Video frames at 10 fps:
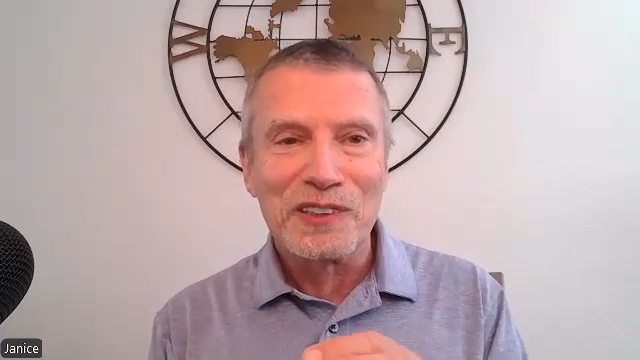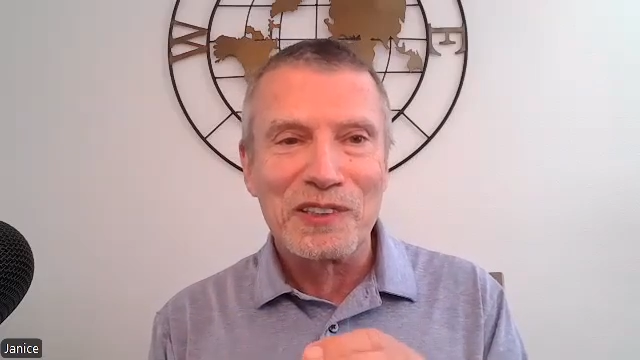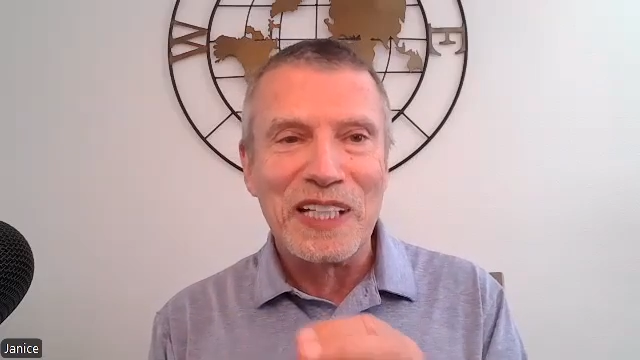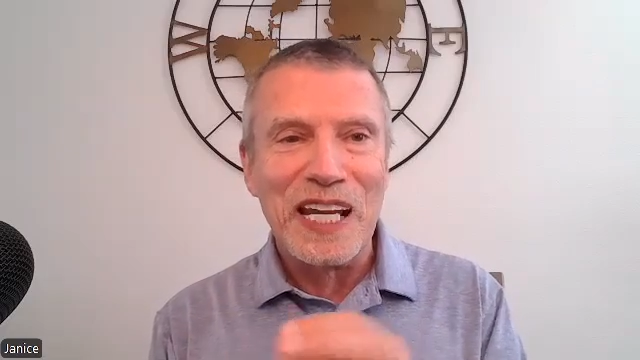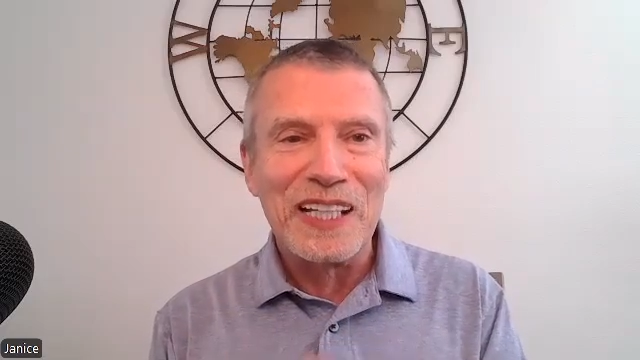
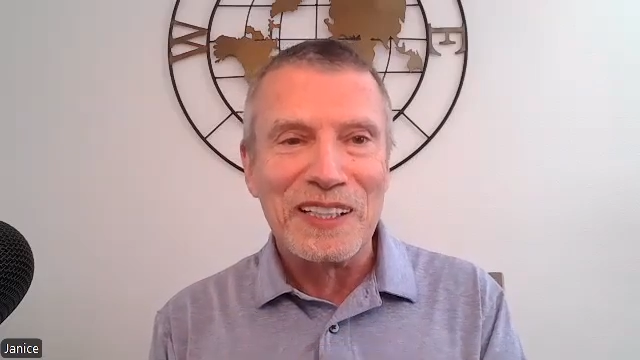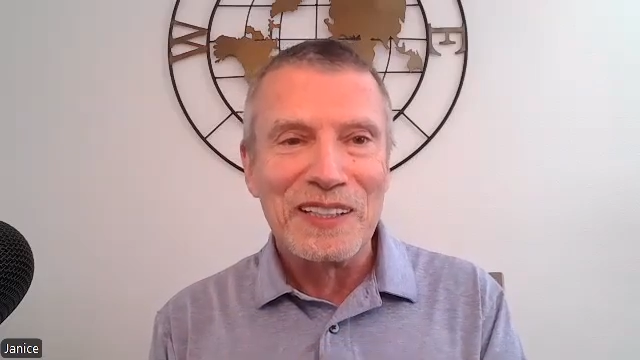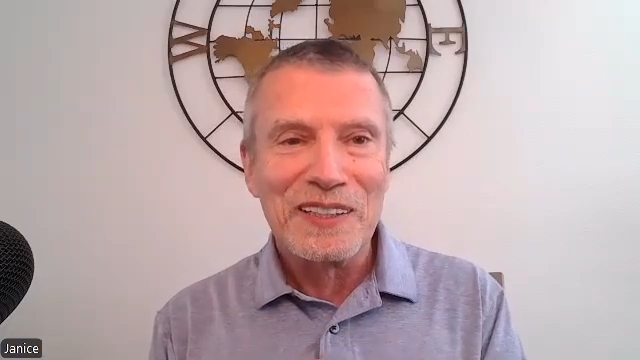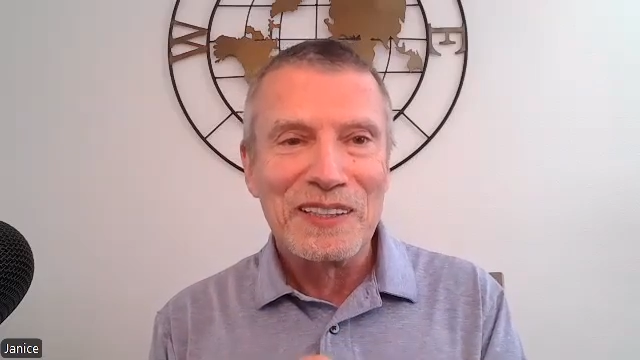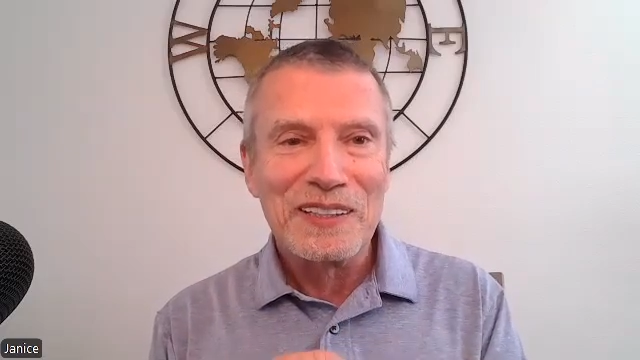
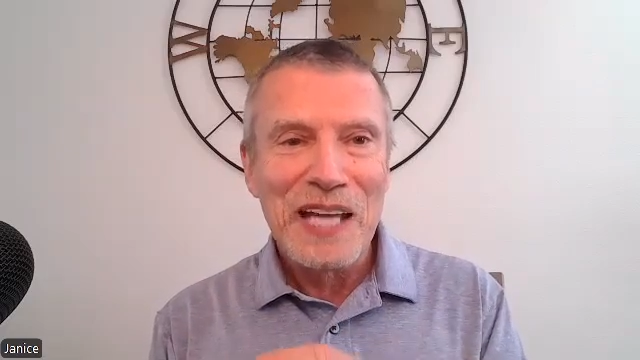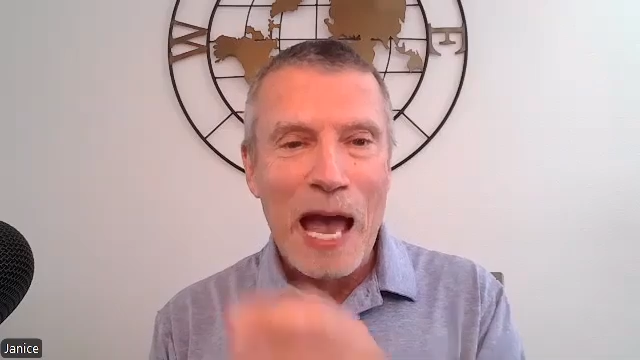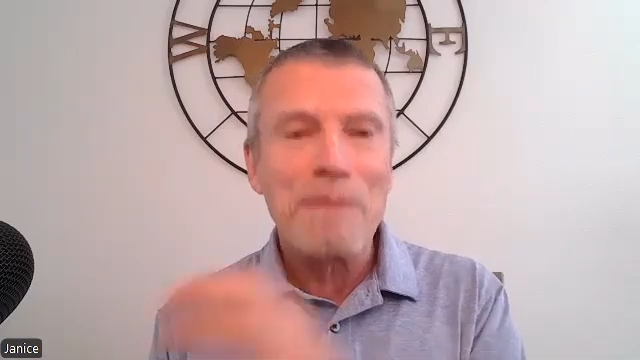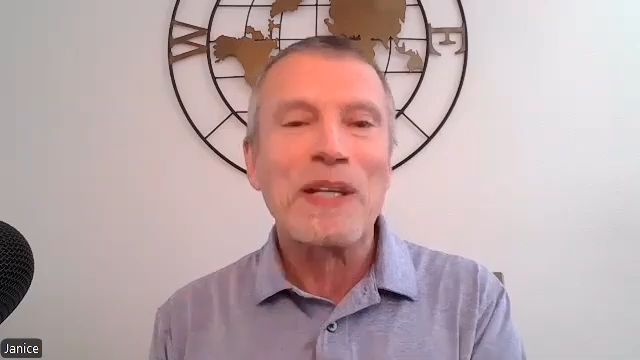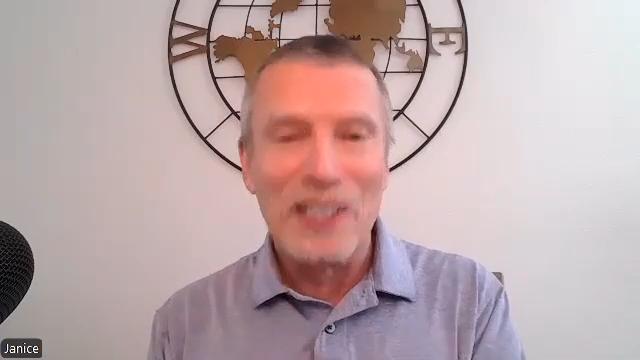create
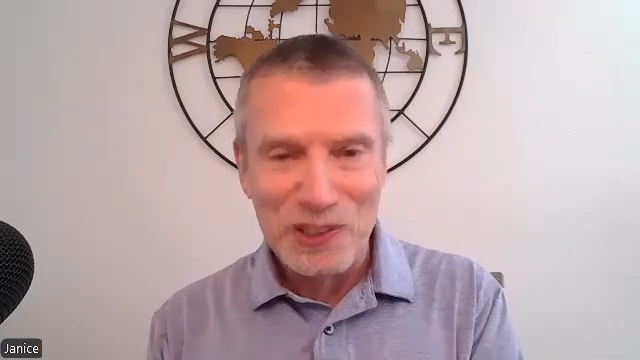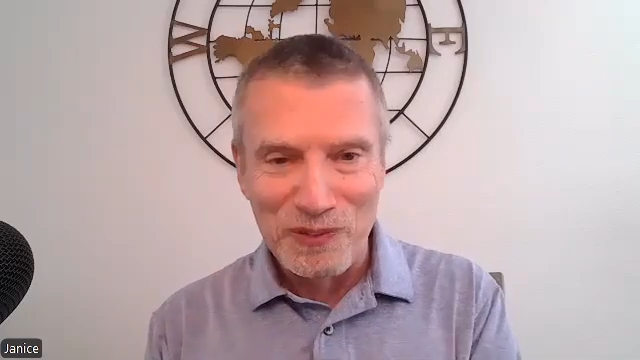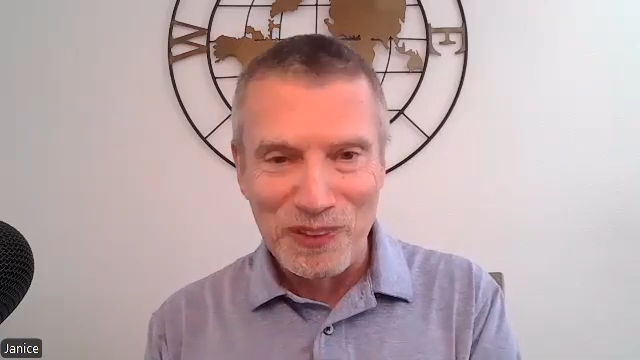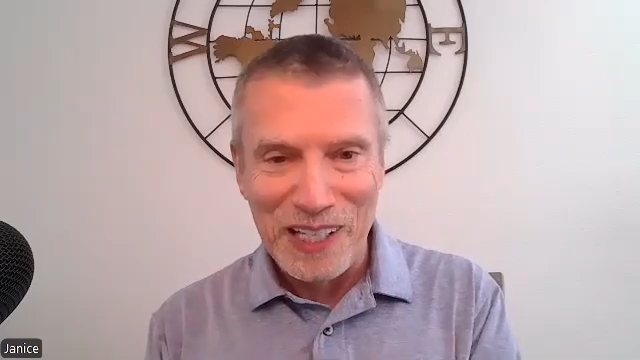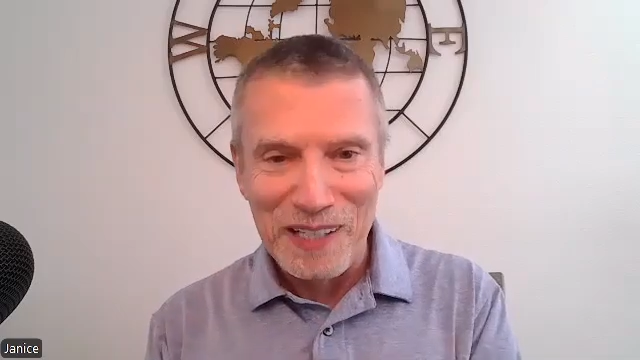happiness
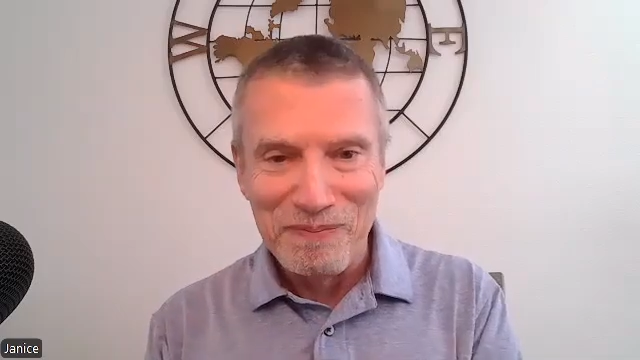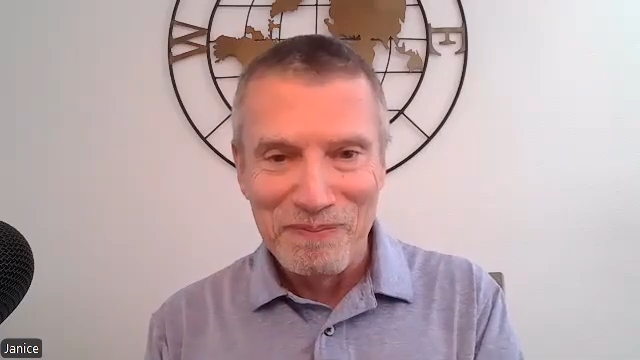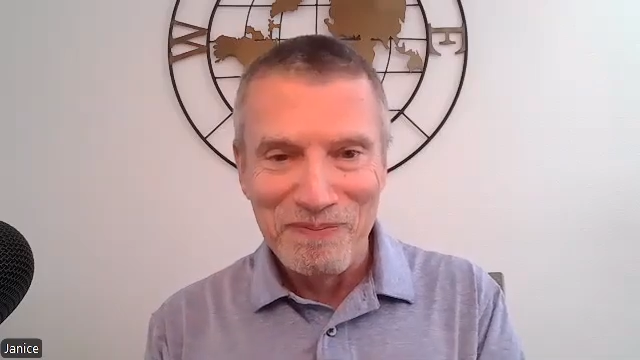for them,